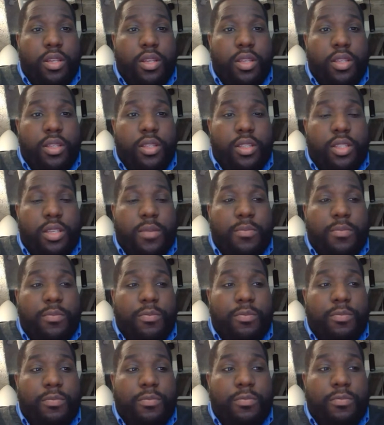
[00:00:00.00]

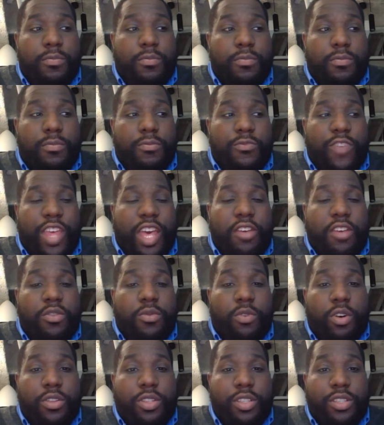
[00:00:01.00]
some value
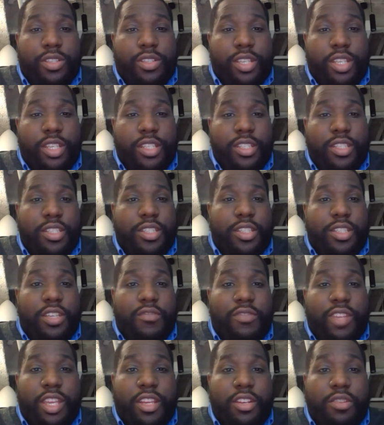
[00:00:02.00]
on this season and see
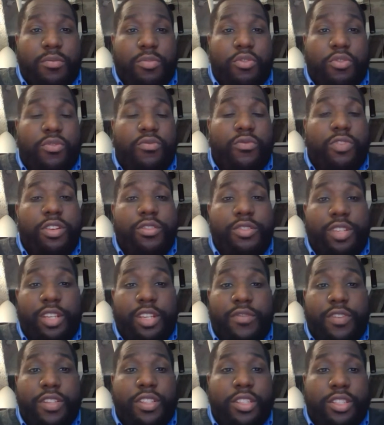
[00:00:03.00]
if they can improve. Their
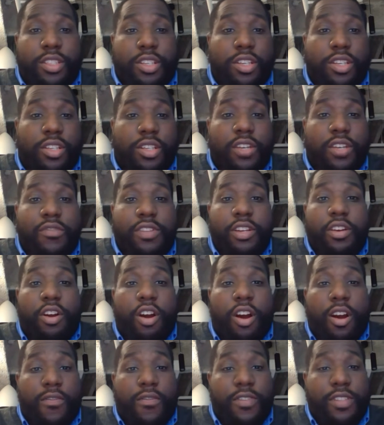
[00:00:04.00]
defense is good enough. Their
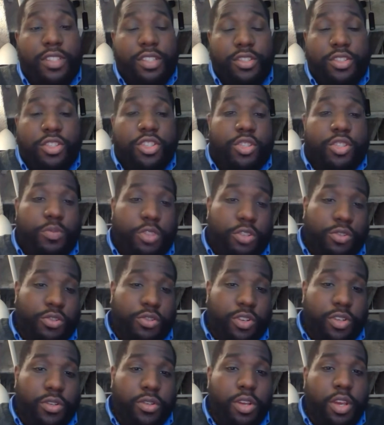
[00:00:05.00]
offense is just
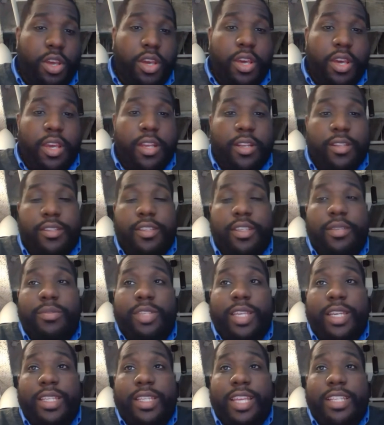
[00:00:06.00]
putrid. And it seems
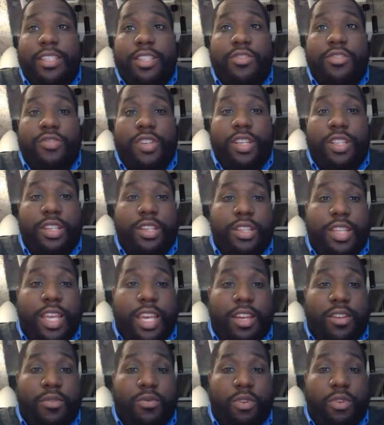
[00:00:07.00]
like that's a trade there that
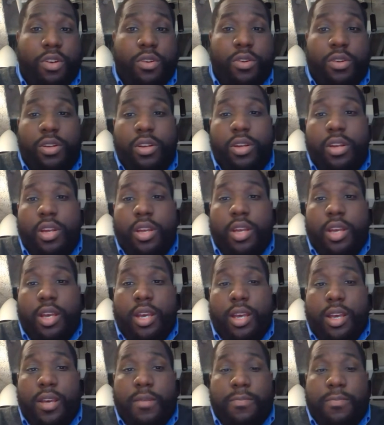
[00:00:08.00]
can work.
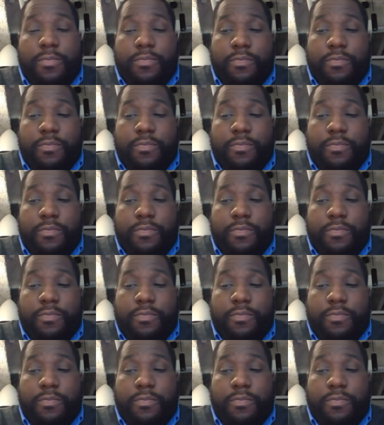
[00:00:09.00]
But